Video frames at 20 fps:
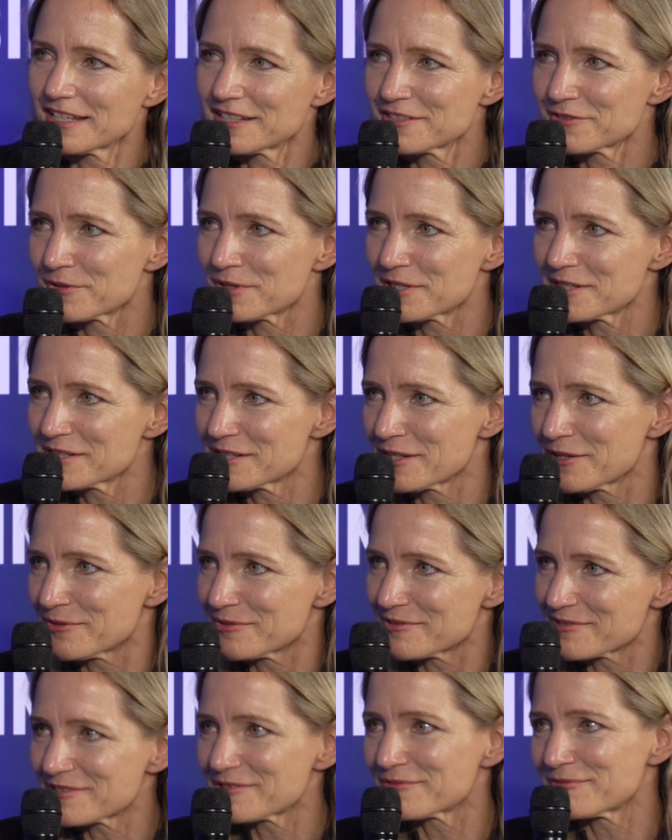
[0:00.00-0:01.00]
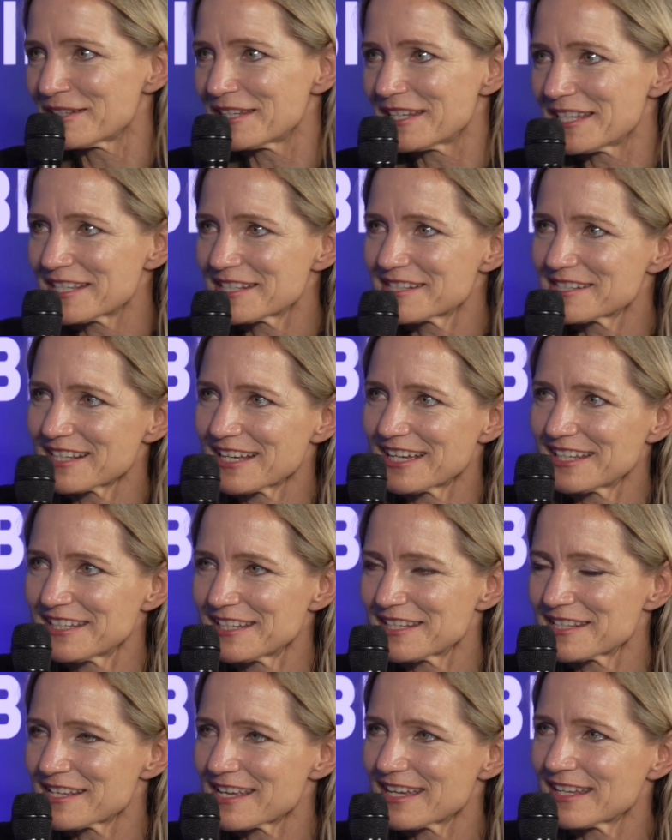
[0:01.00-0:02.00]
So this sounds really
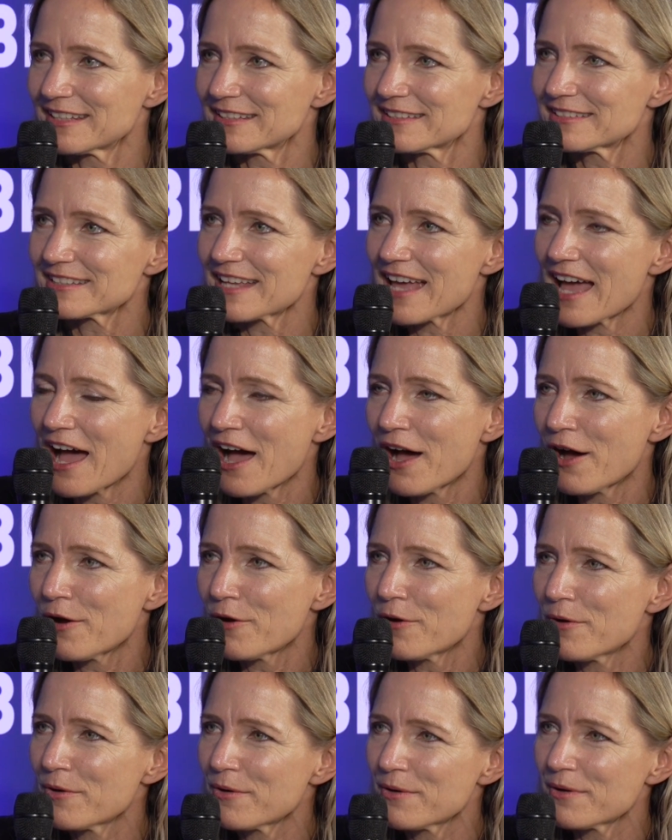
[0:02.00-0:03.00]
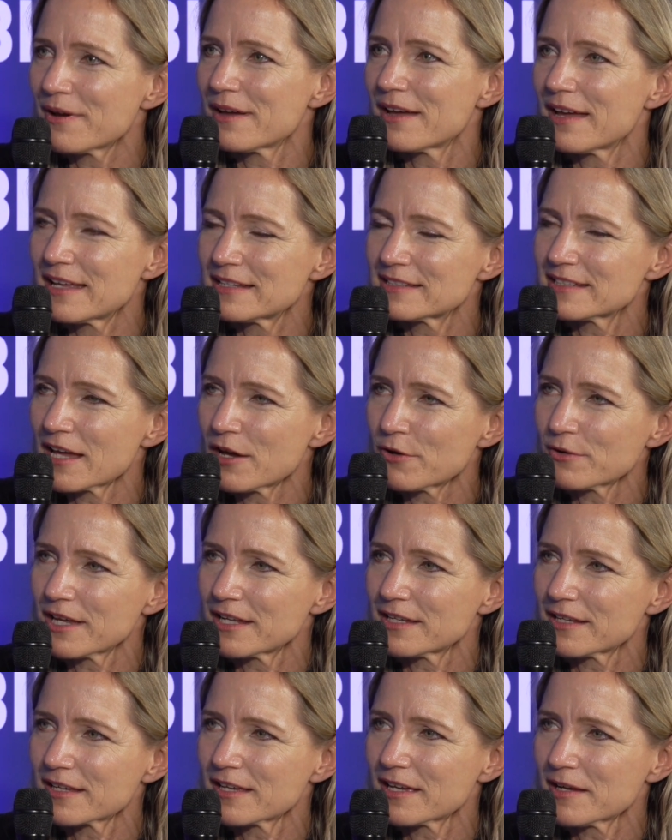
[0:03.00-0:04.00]
exciting. And how
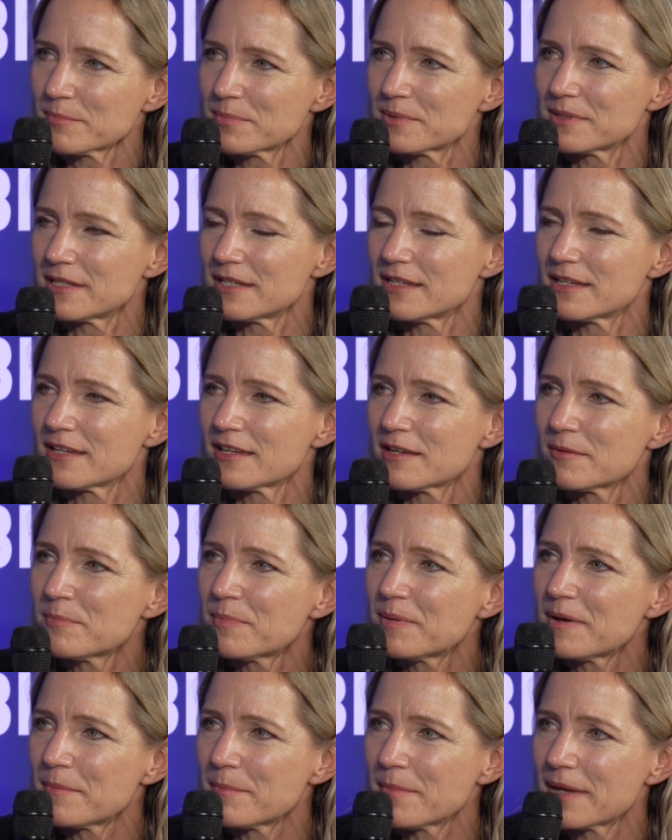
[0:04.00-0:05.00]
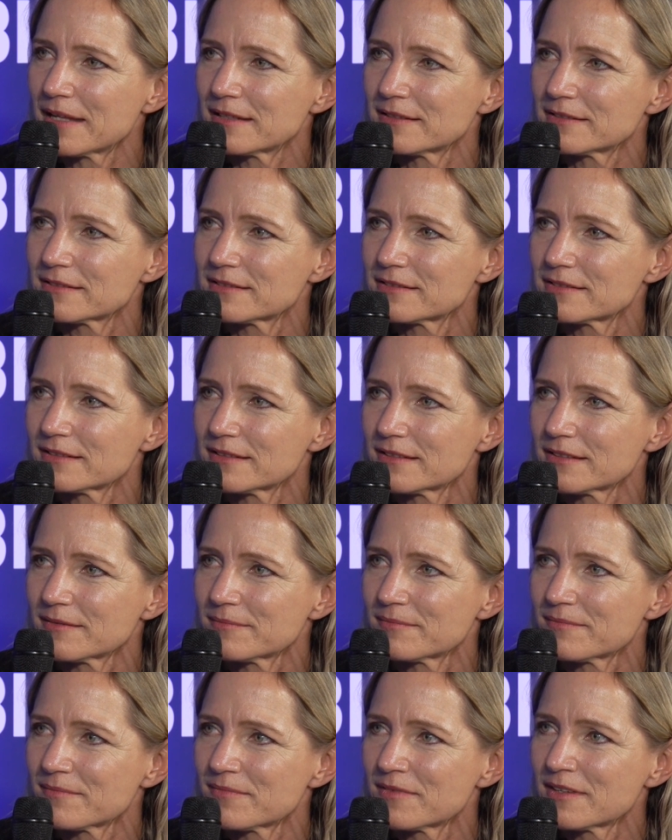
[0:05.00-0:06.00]
can a company implement
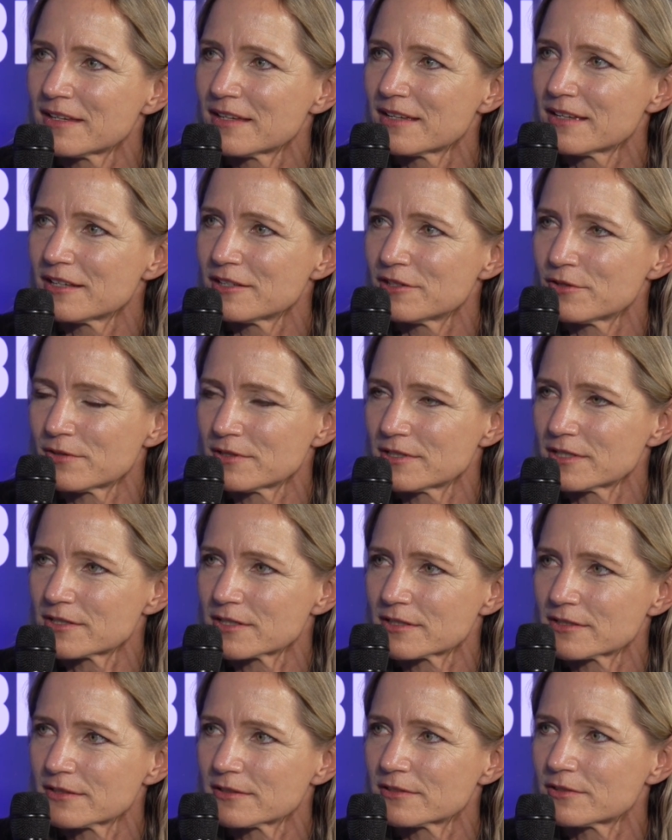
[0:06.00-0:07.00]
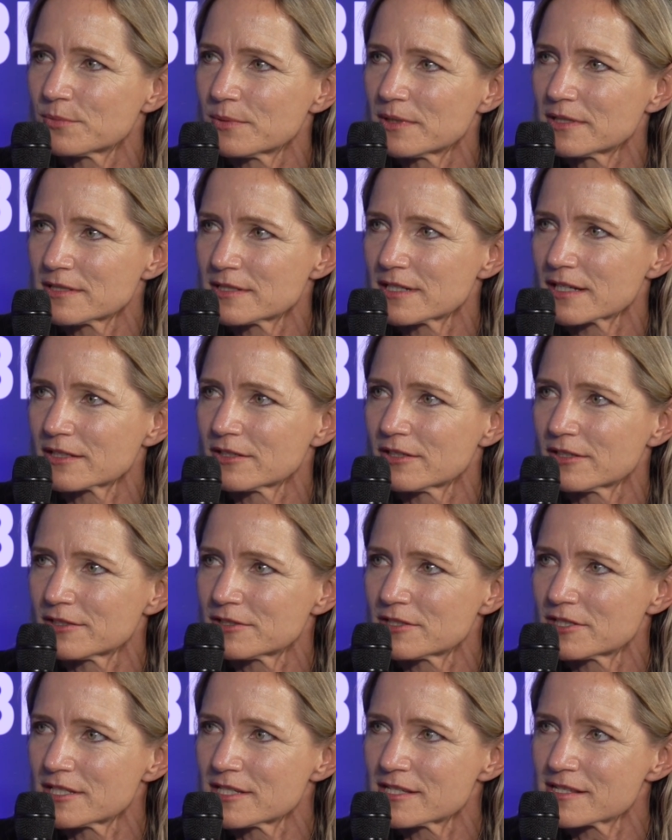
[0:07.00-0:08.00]
your digital twin
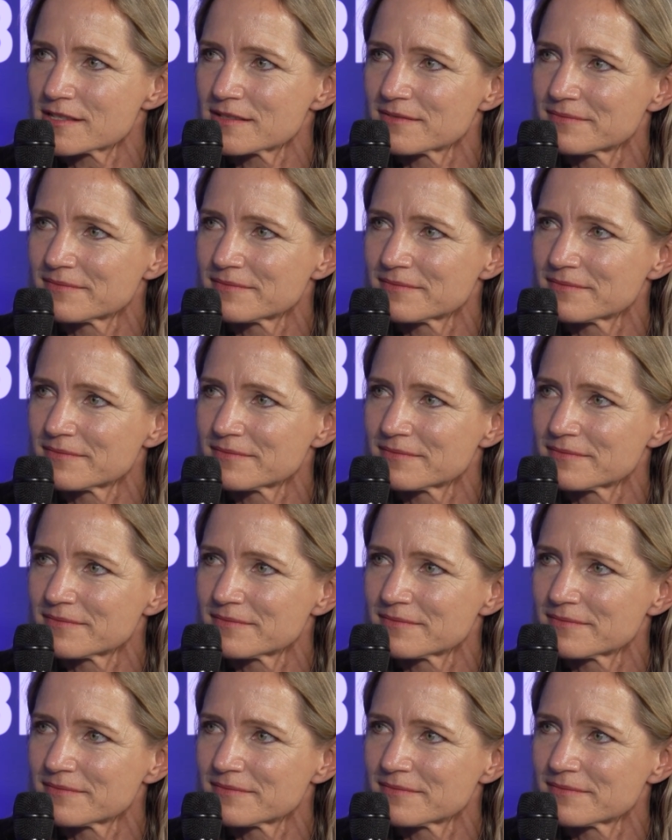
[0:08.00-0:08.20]
technologies?